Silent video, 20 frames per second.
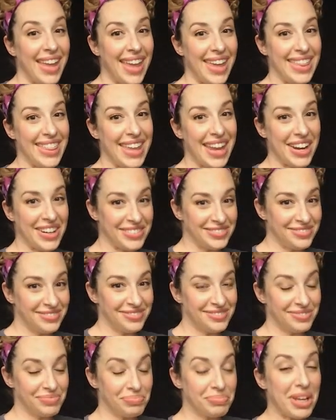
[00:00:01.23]
Hey there,
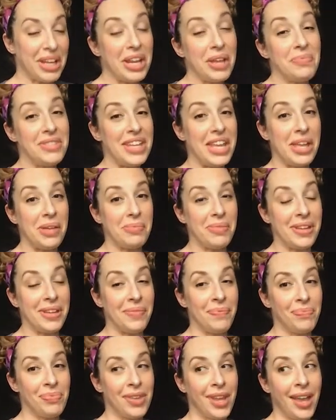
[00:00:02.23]
my name's
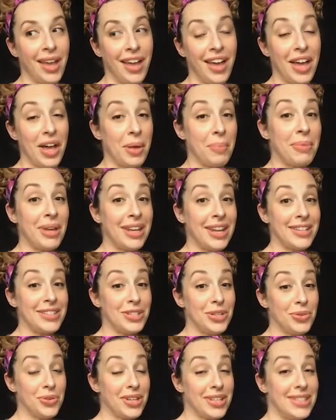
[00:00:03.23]
Amy, and
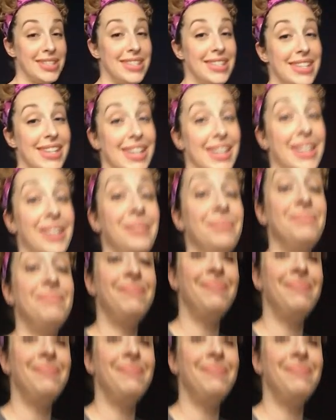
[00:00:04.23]
as you can see,